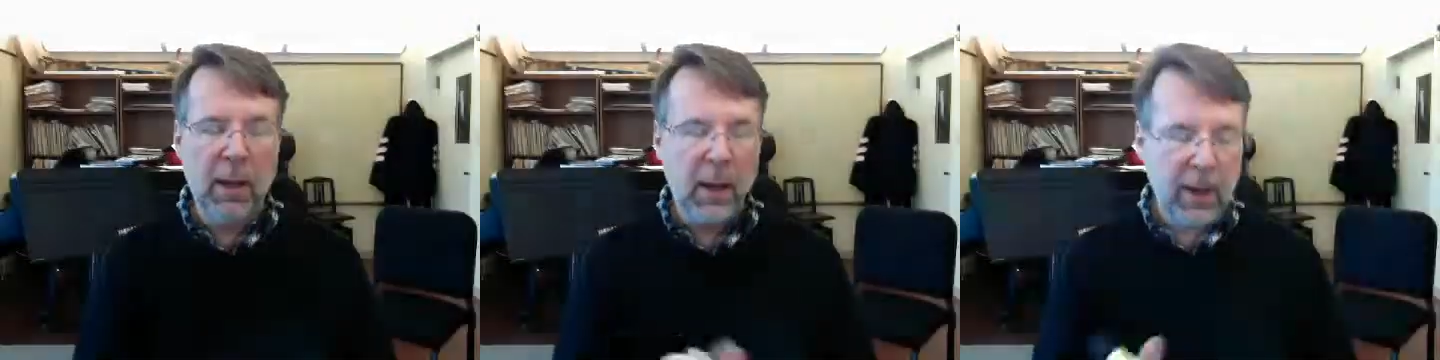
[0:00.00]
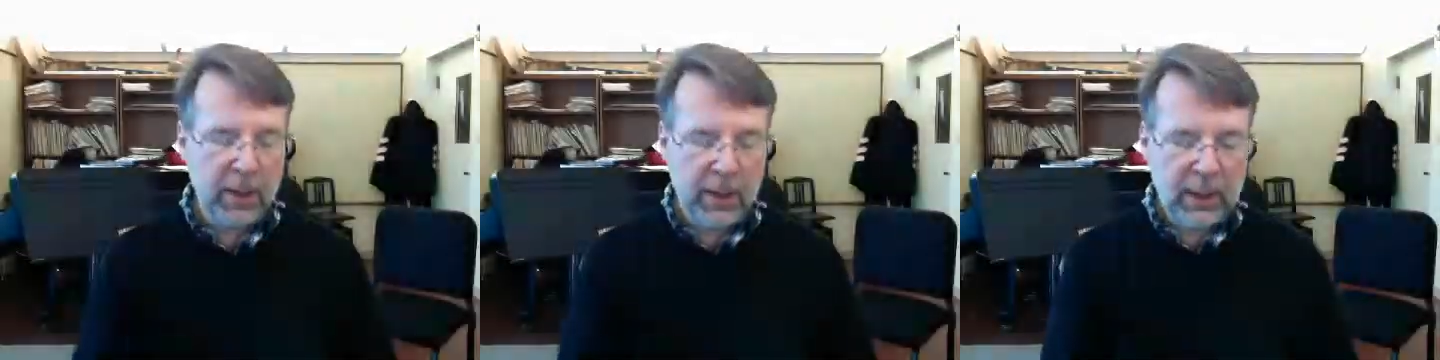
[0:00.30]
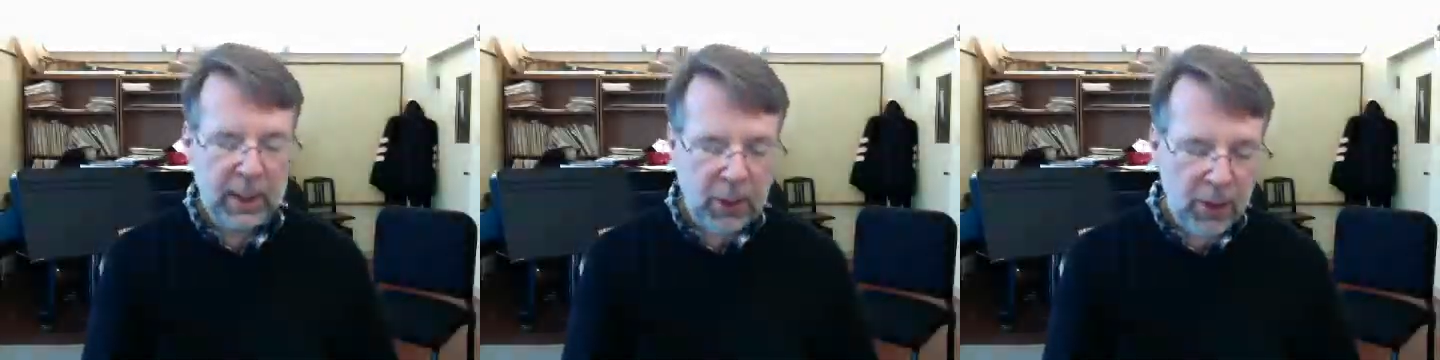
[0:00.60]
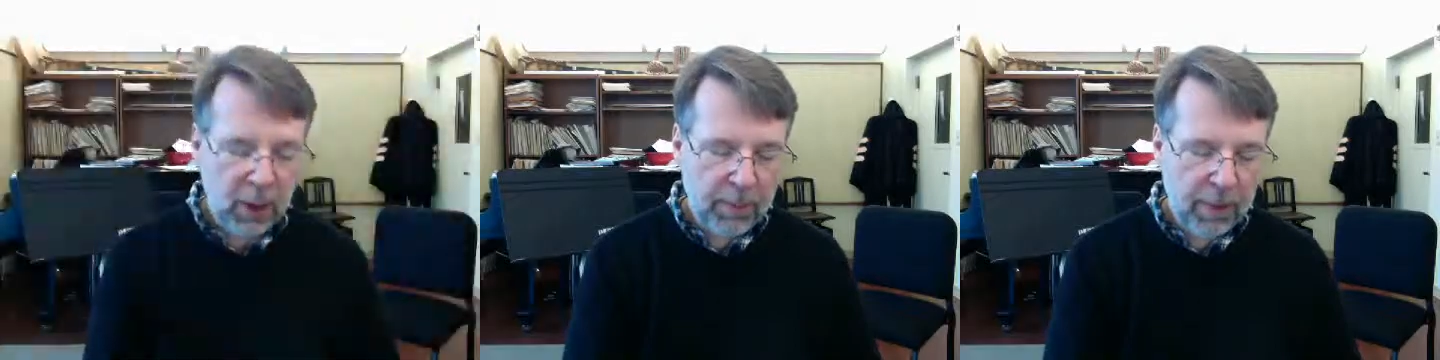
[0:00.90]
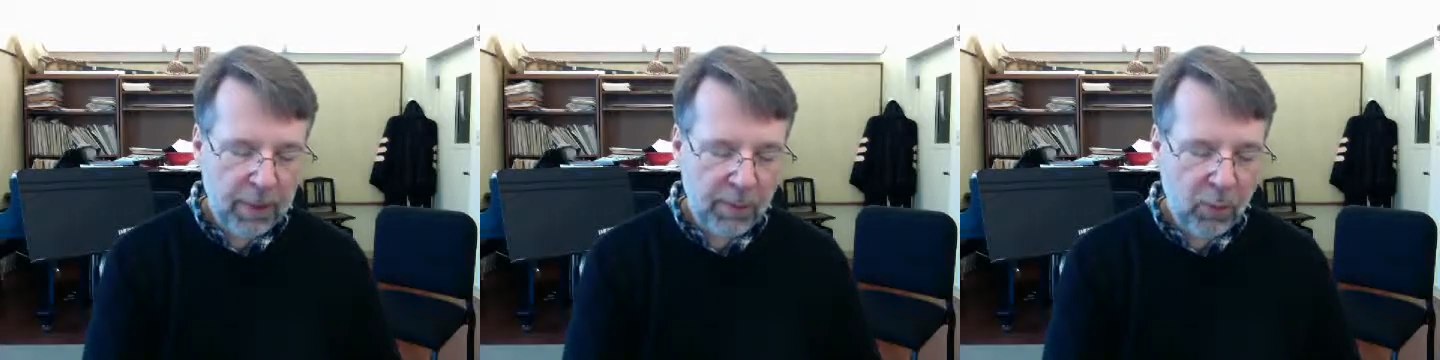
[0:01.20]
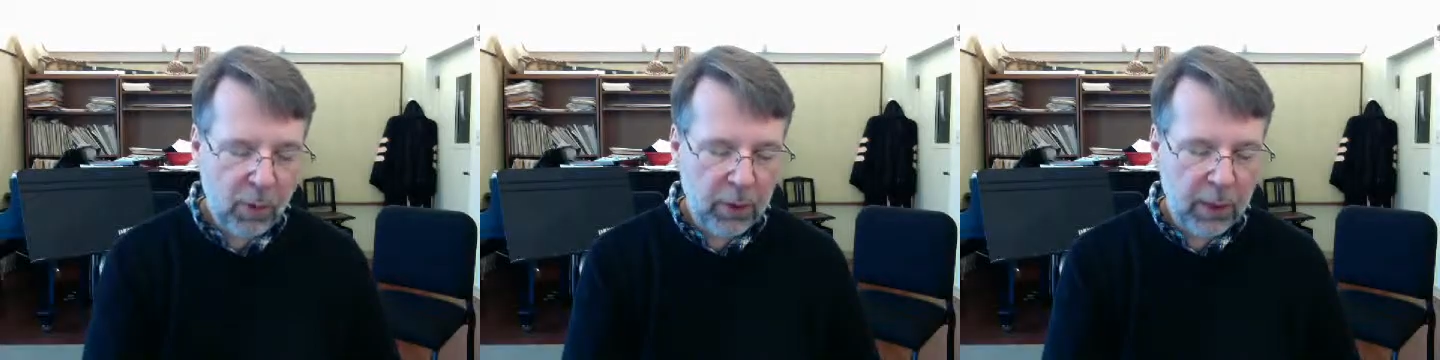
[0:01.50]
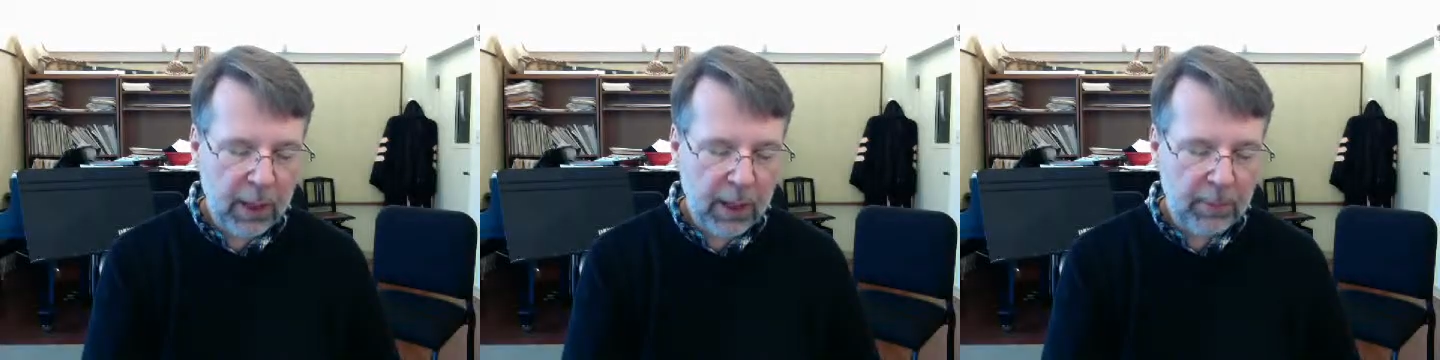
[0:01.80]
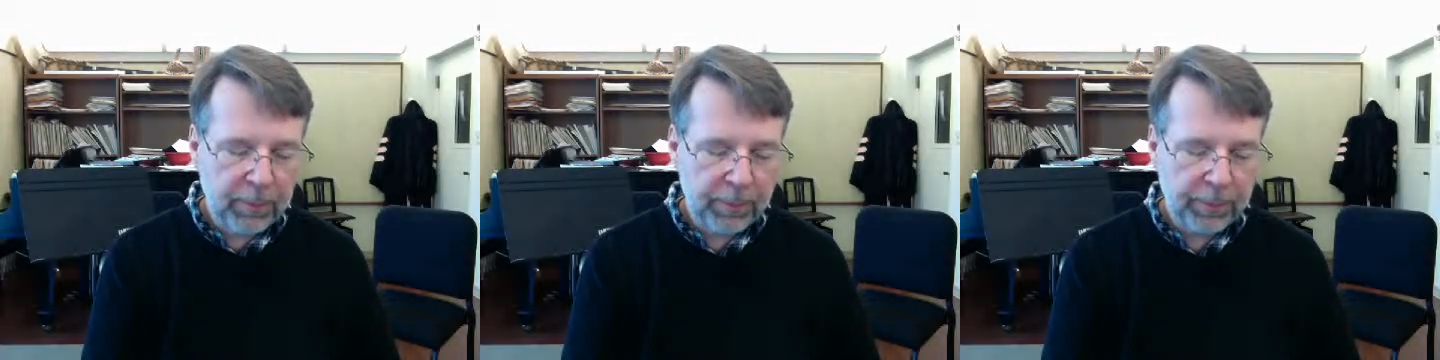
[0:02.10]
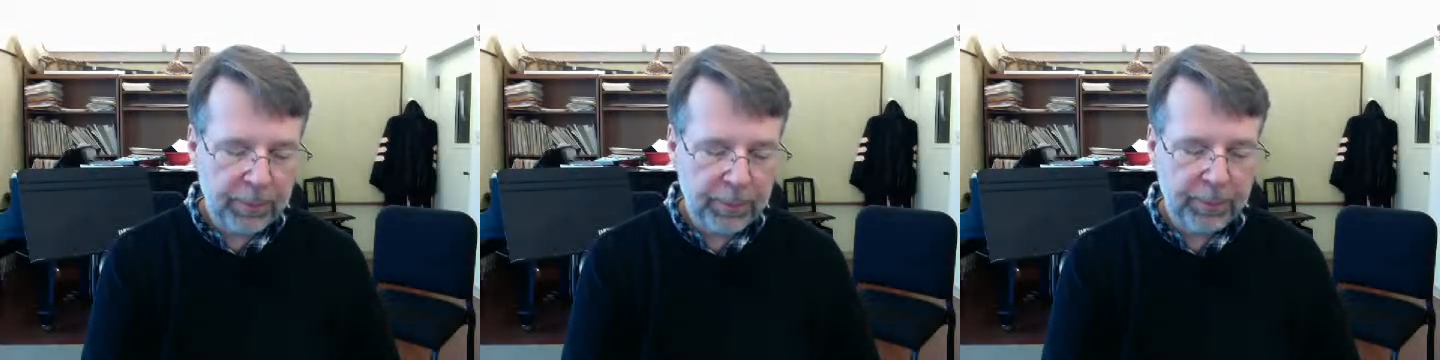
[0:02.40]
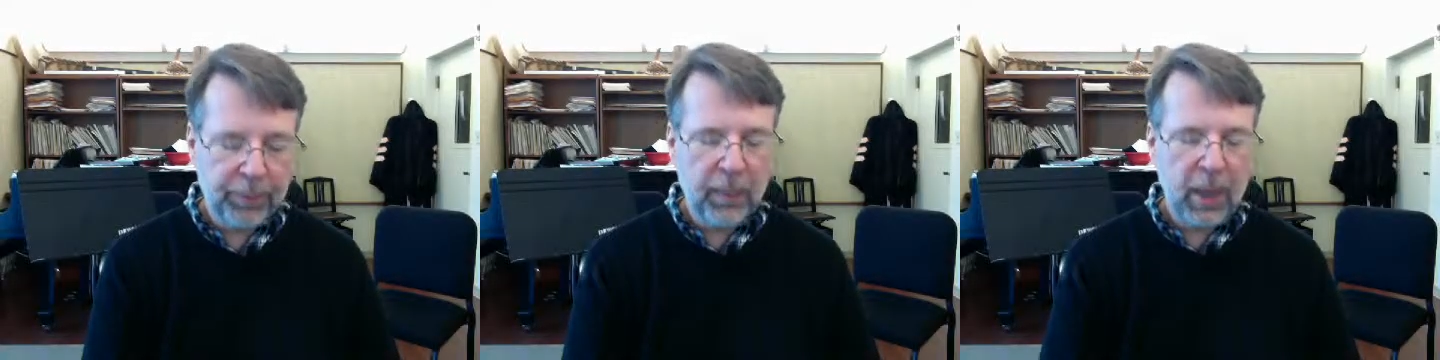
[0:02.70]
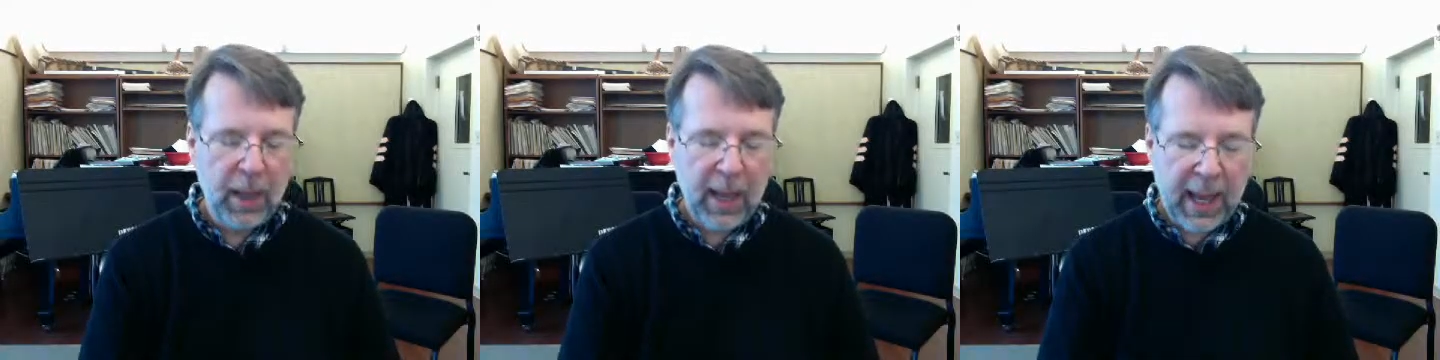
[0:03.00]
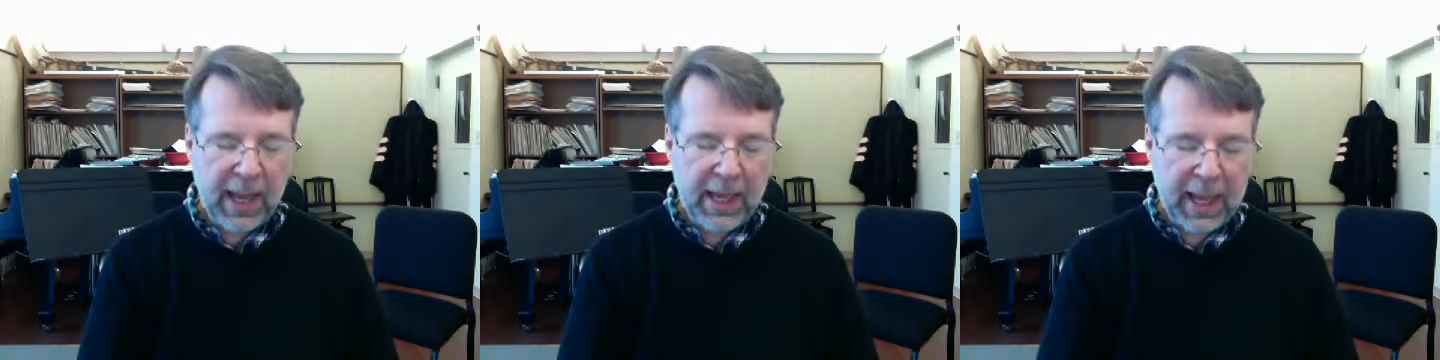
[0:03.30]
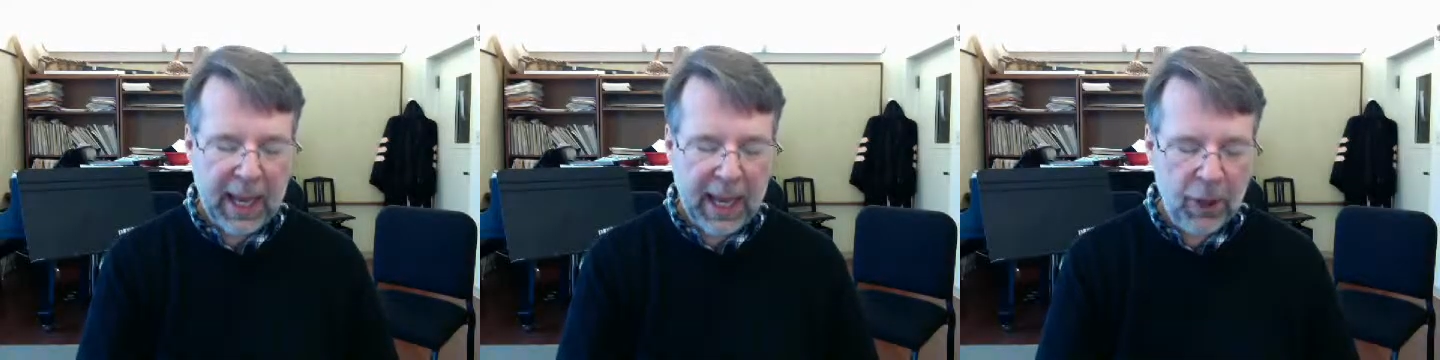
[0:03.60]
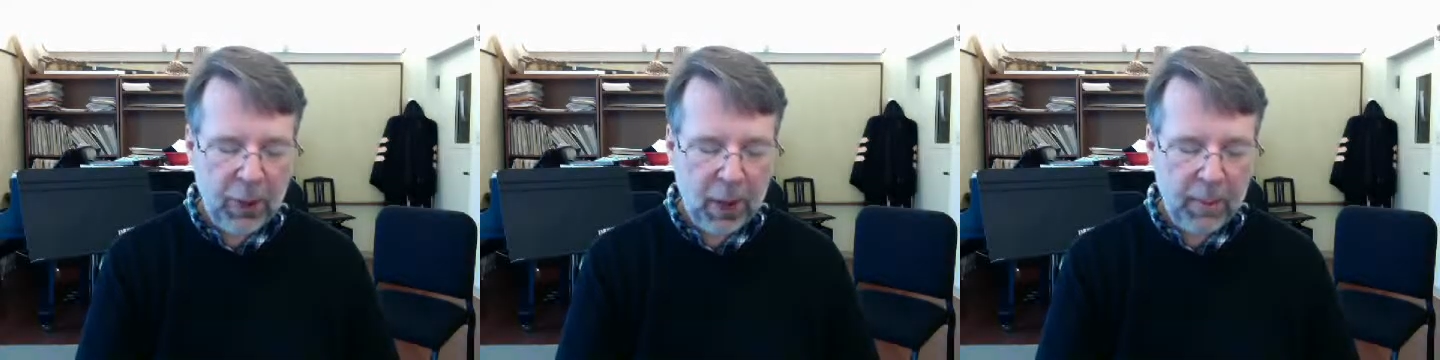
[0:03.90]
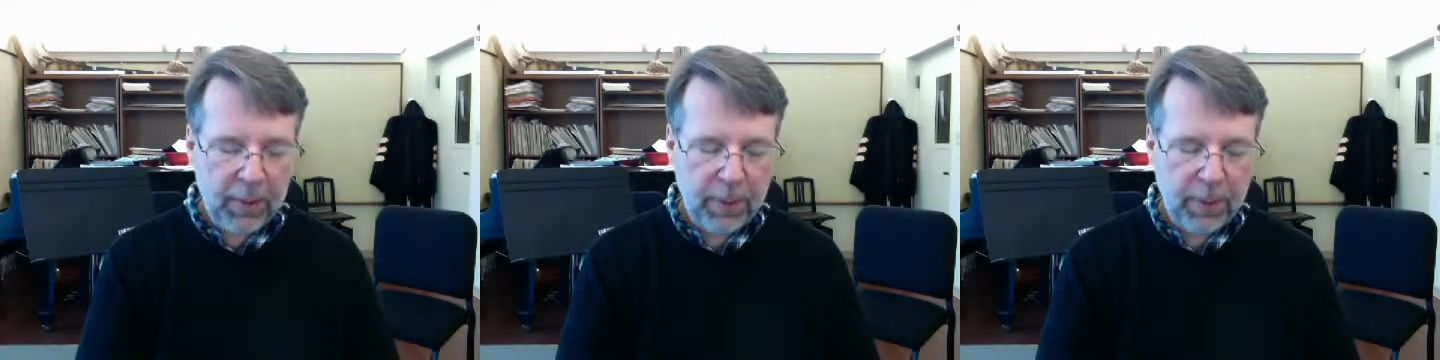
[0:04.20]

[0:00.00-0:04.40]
and then D sharp on the fourth line, and A sharp